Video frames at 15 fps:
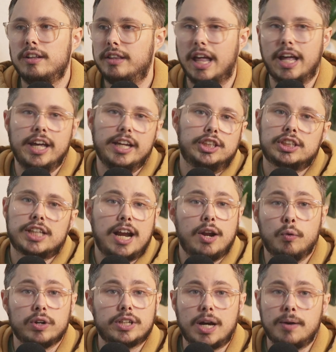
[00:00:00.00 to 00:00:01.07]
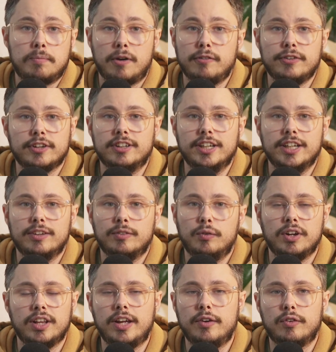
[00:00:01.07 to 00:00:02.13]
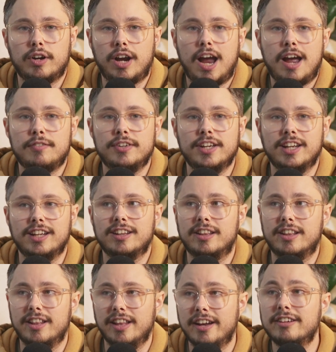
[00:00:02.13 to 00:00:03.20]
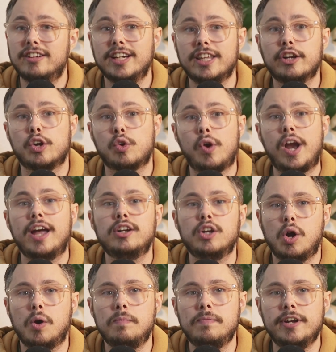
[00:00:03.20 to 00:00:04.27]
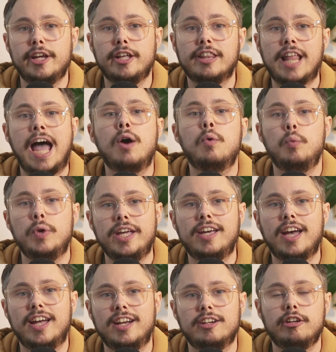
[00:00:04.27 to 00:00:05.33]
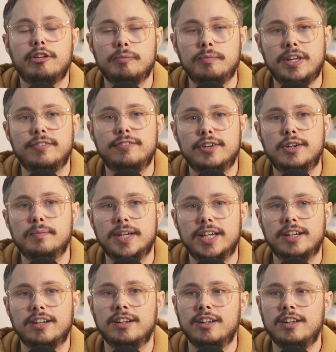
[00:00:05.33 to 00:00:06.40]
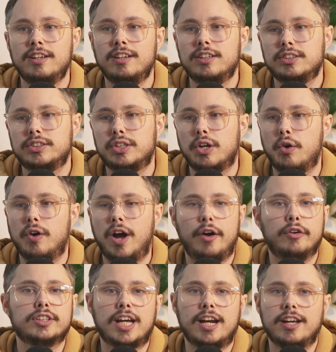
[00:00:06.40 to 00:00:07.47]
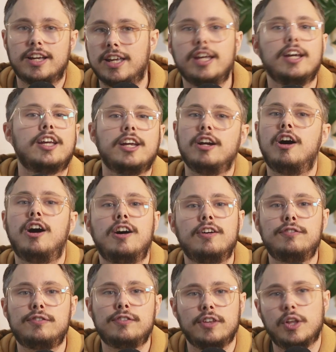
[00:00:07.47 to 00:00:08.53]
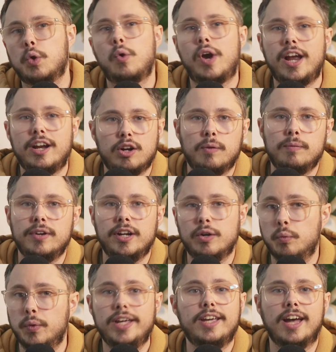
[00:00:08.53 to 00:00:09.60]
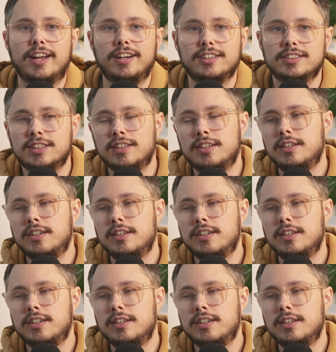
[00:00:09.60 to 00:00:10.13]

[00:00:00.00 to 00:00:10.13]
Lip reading: that it just kind of worked out perfectly, where they were having literally their grand opening that weekend of me filming. So I was kind of kicking off the grand opening weekend.